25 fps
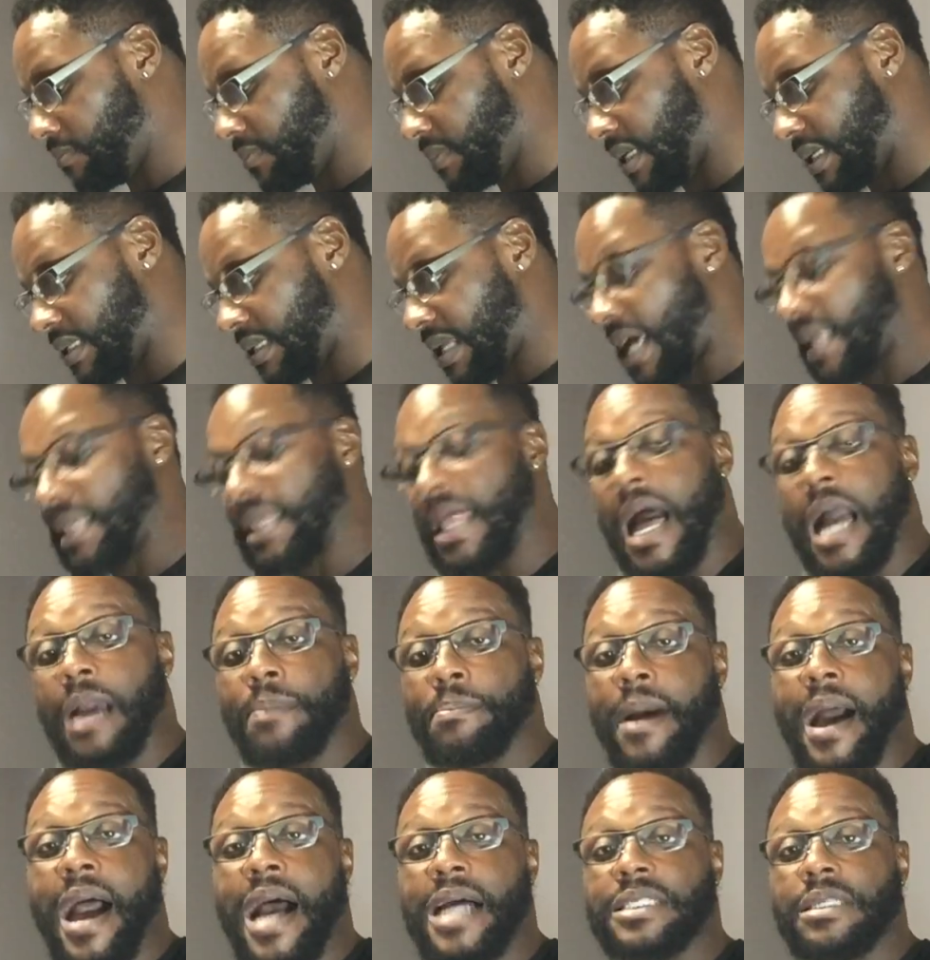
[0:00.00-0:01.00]
then that
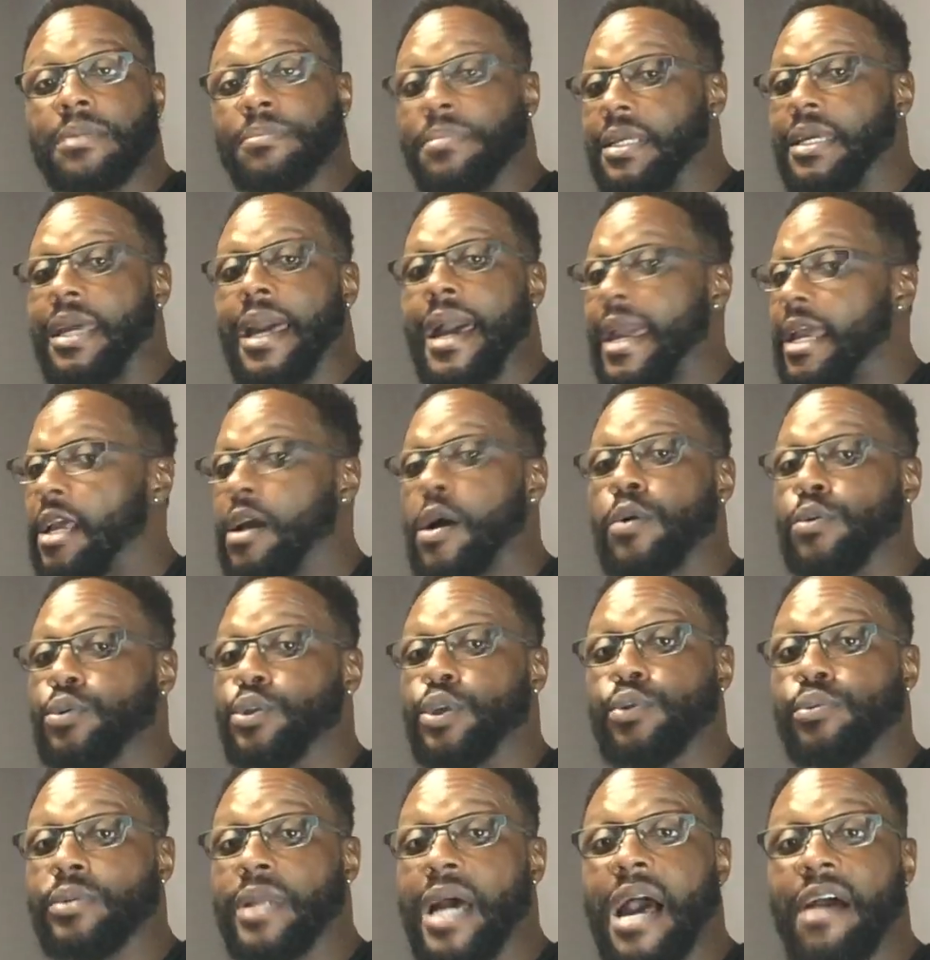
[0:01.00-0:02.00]
lock possibly ain't going
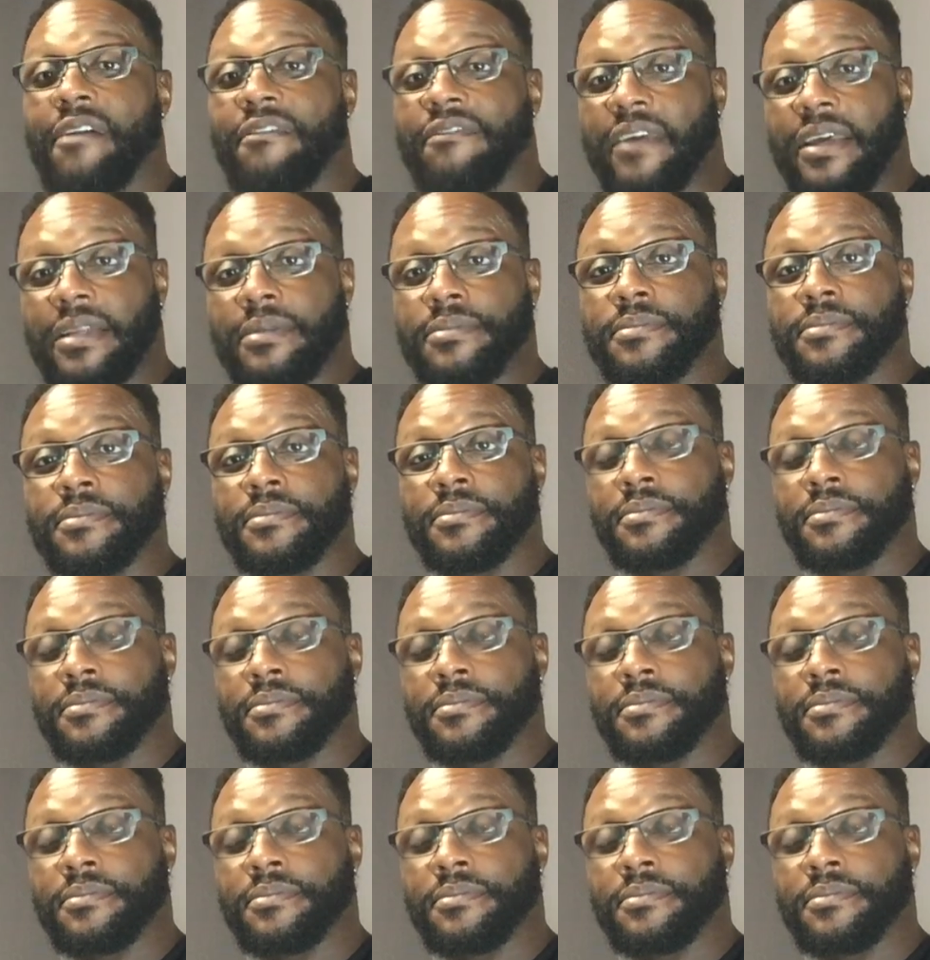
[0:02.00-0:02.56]
to do nothing.